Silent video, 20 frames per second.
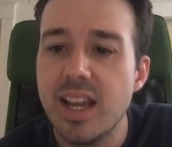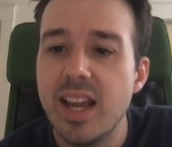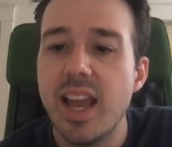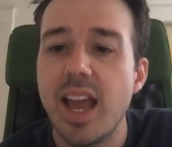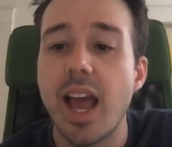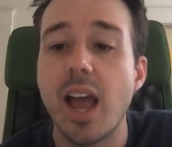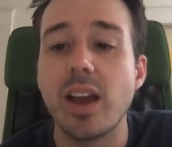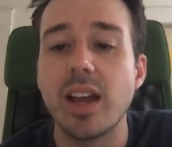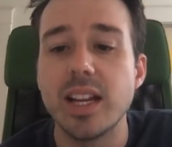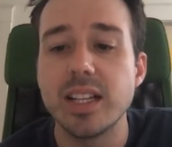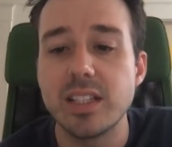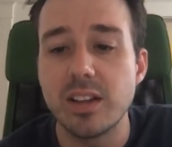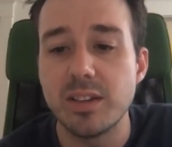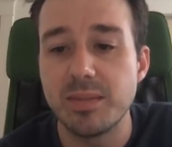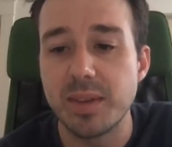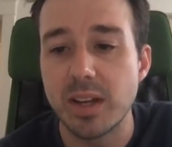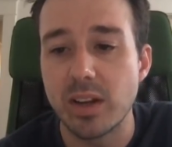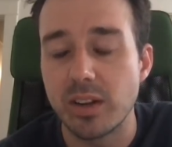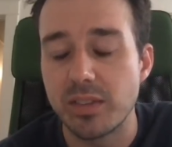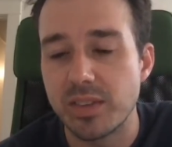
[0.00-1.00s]
How can I tell if
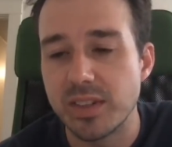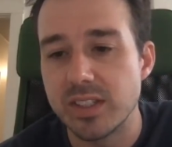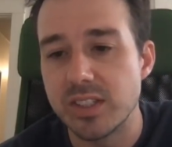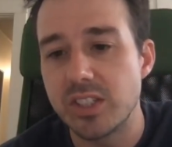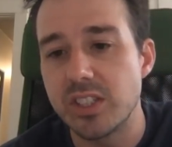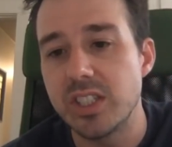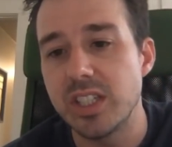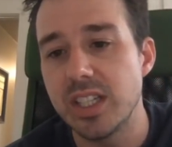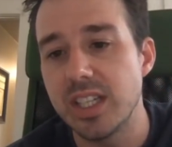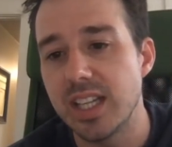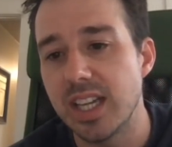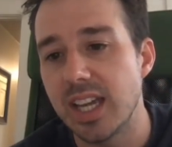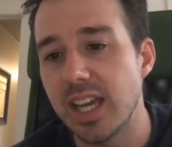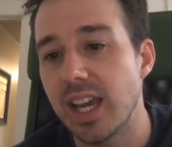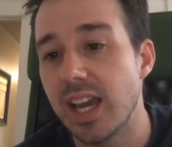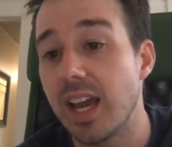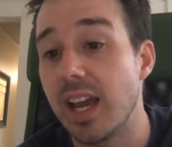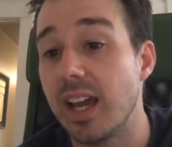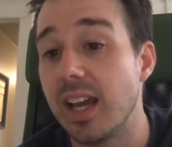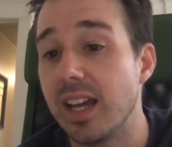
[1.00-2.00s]
my girlfriend is
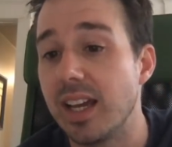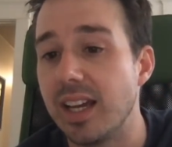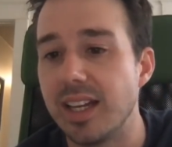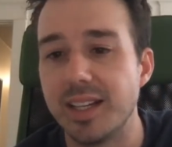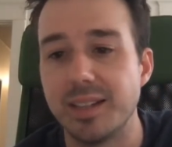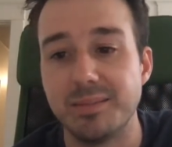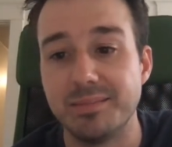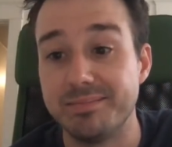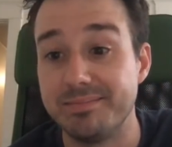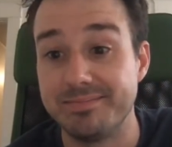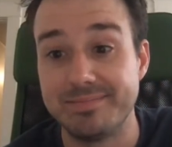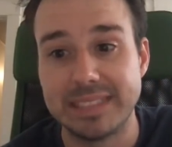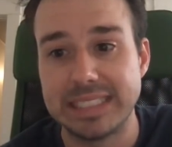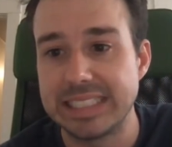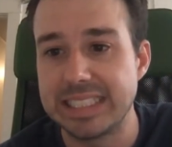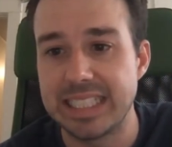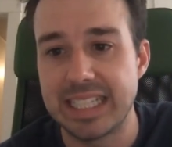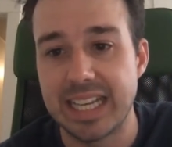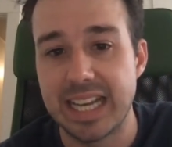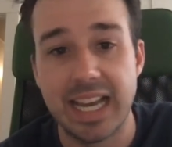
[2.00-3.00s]
cheating?
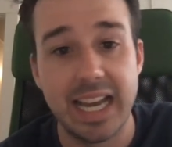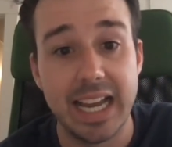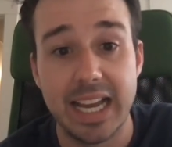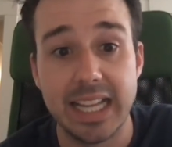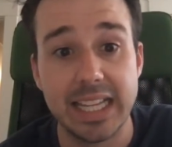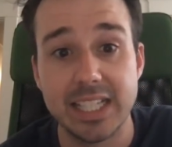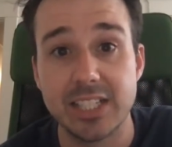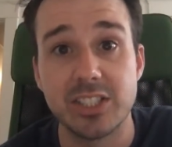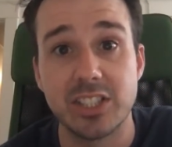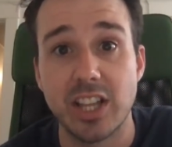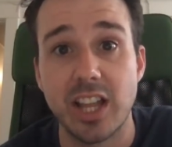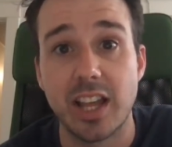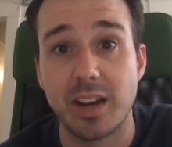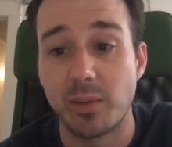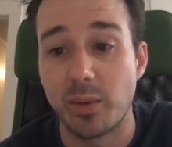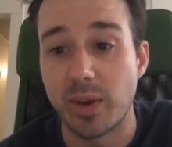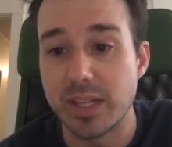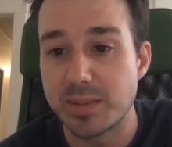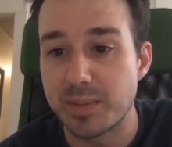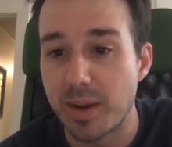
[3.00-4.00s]
There's a lot of
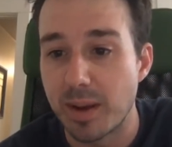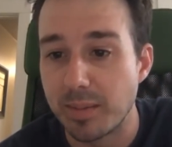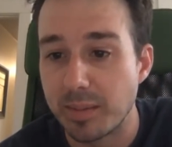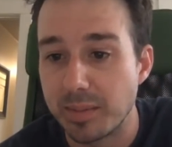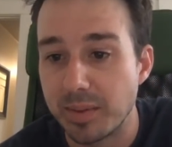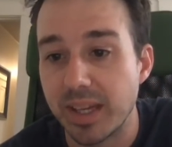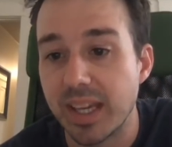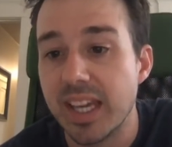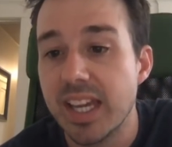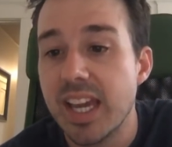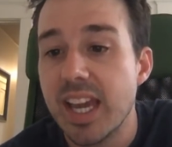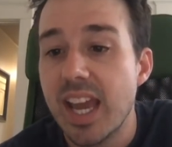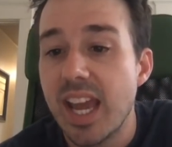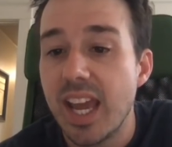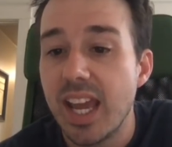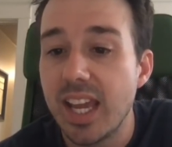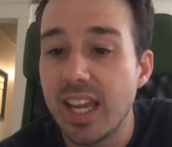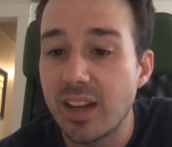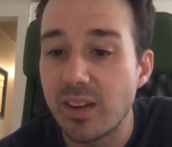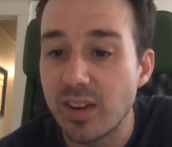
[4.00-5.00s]
ways, probably.
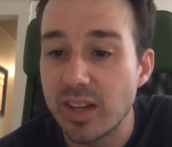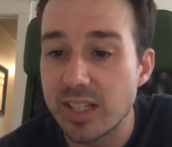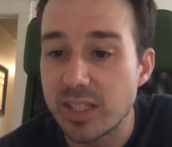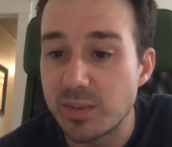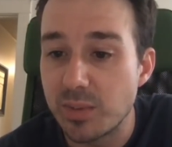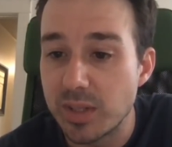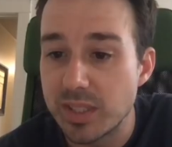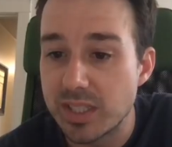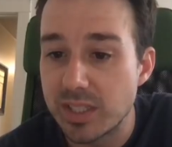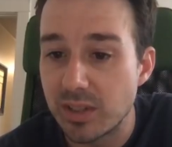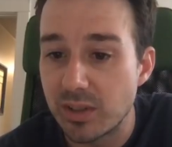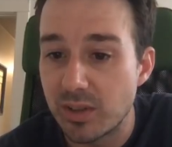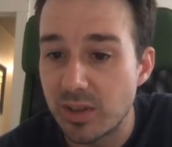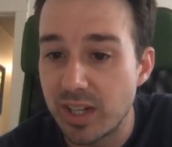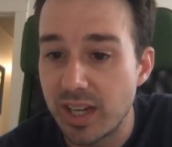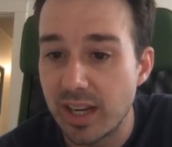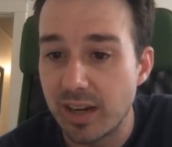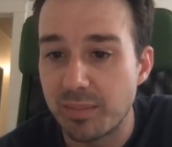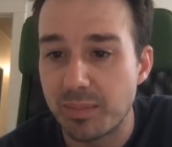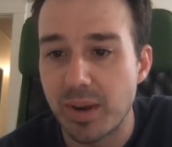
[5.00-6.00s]
Hey, Chris, what's your
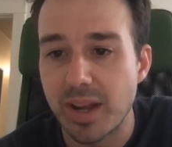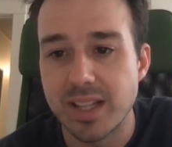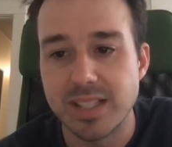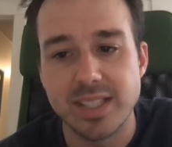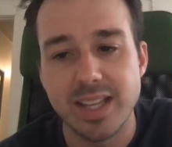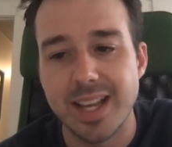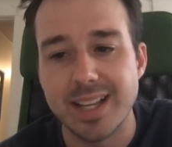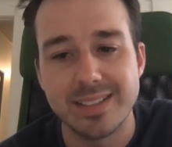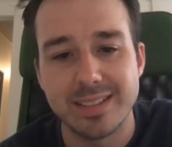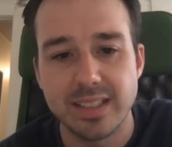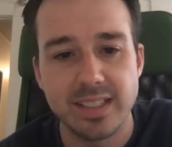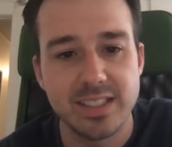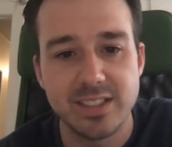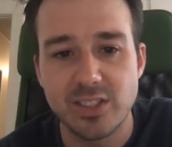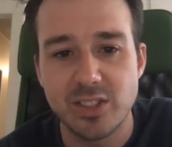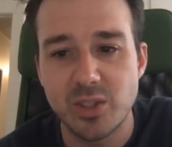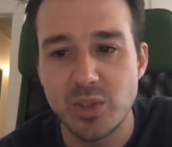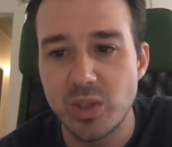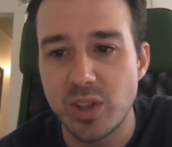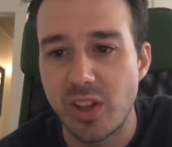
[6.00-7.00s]
creative process?
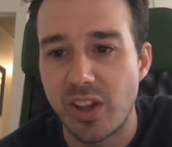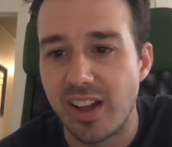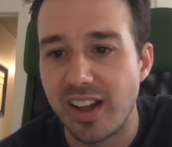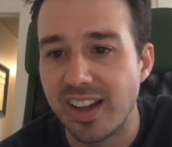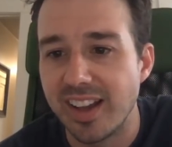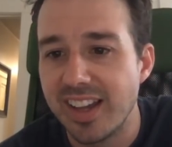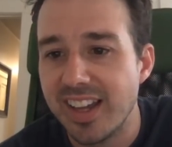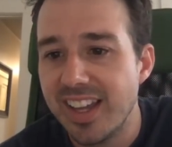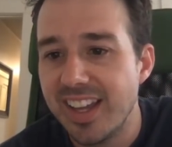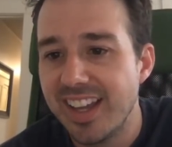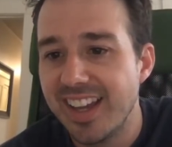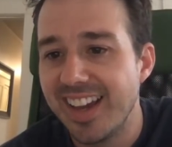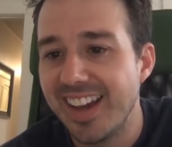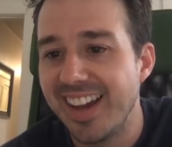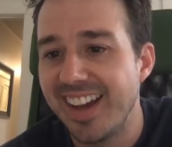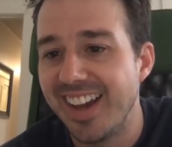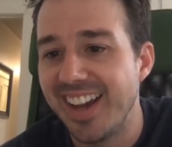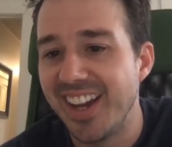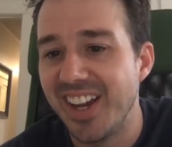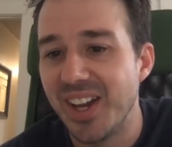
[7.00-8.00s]
It's too long.
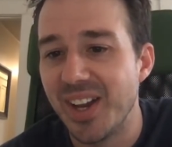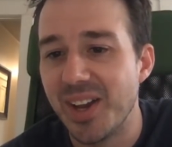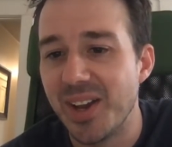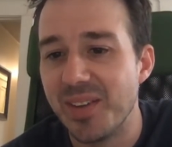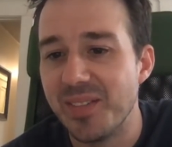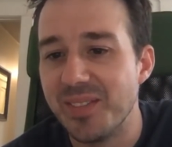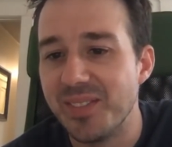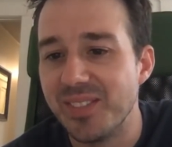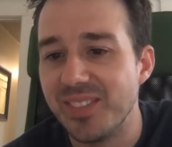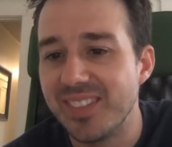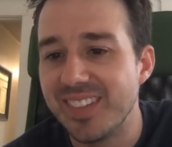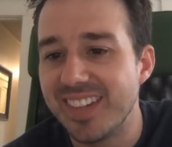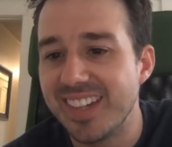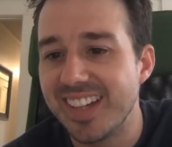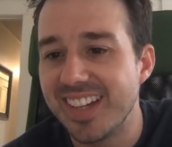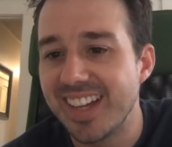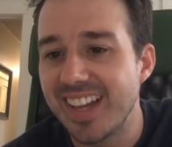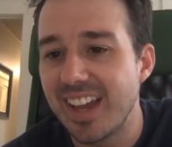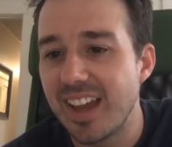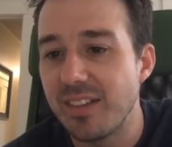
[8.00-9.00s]

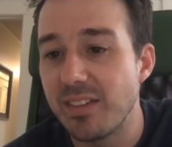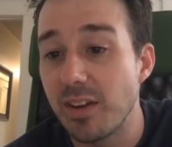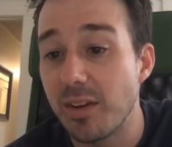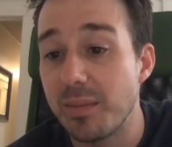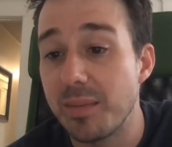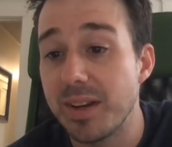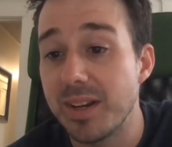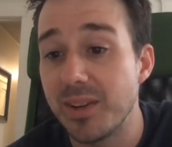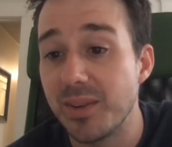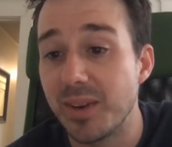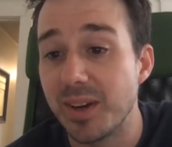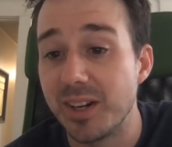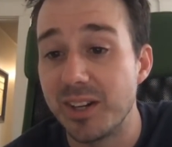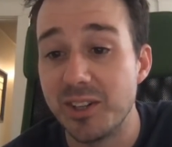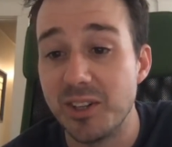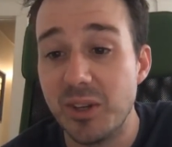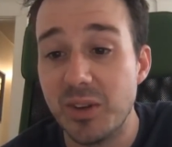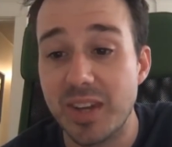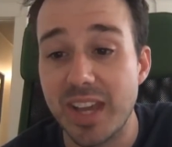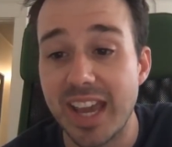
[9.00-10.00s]
Have you ever been anywhere in
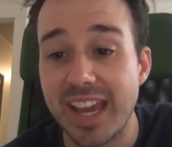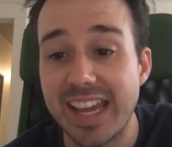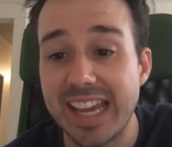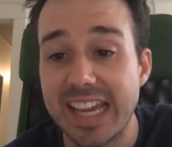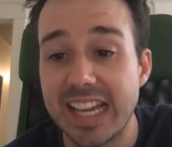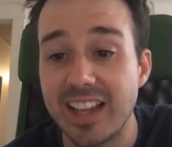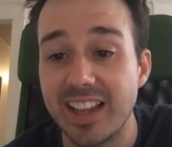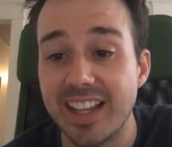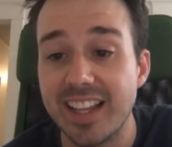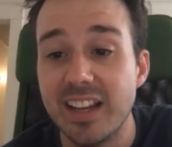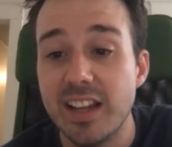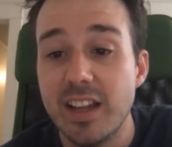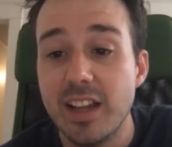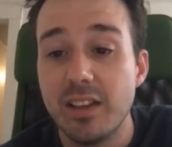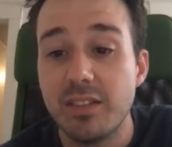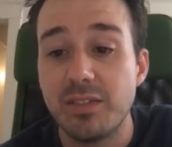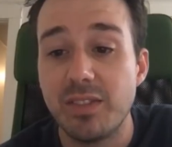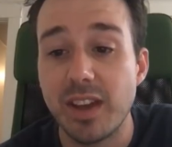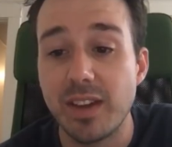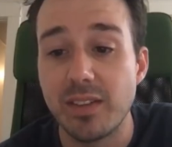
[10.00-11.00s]
UK, England?
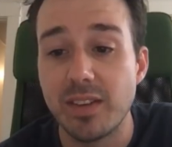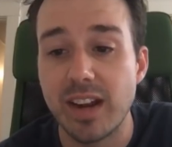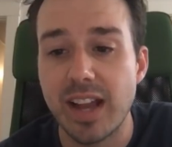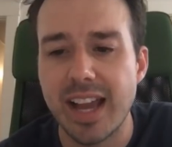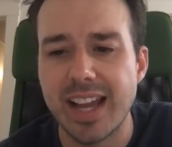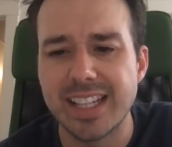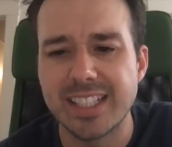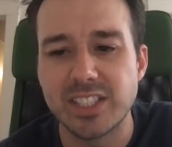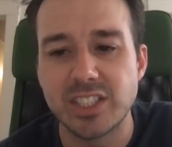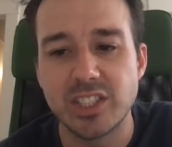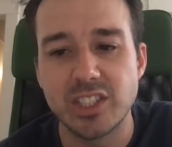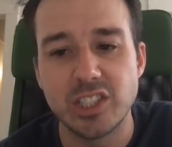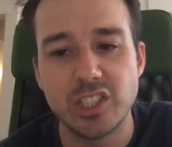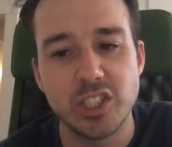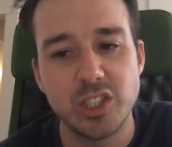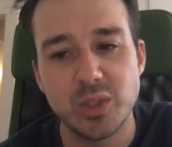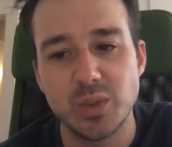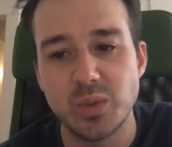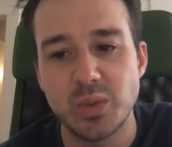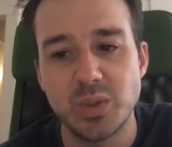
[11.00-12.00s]
Favorite
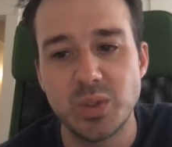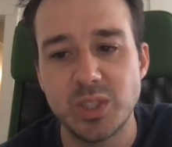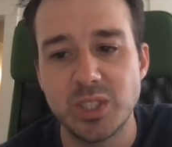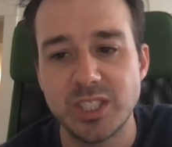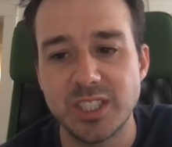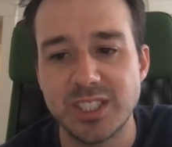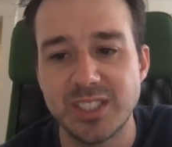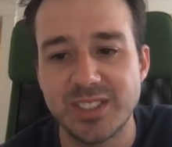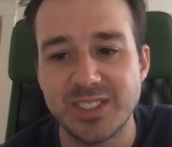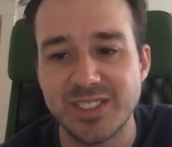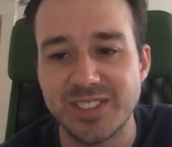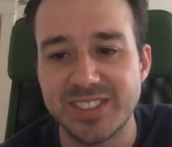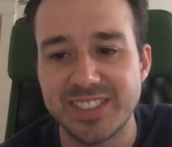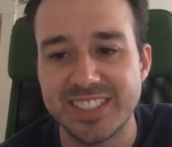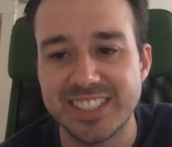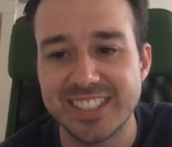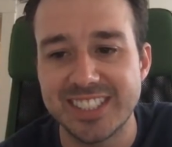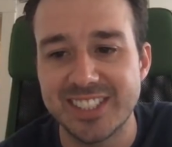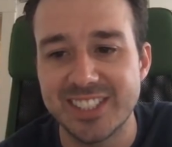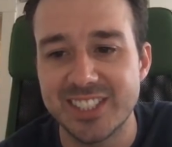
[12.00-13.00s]
actor? I don't
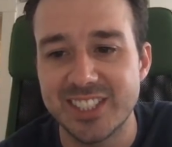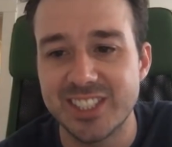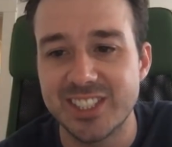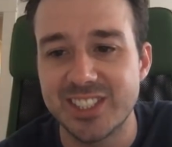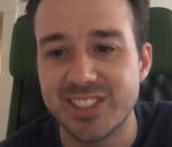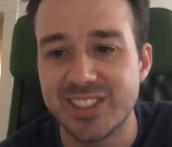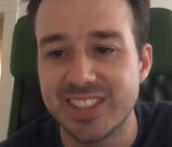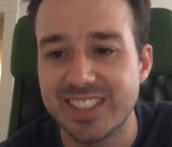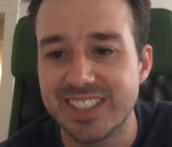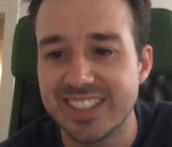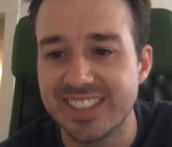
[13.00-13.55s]
fucking know.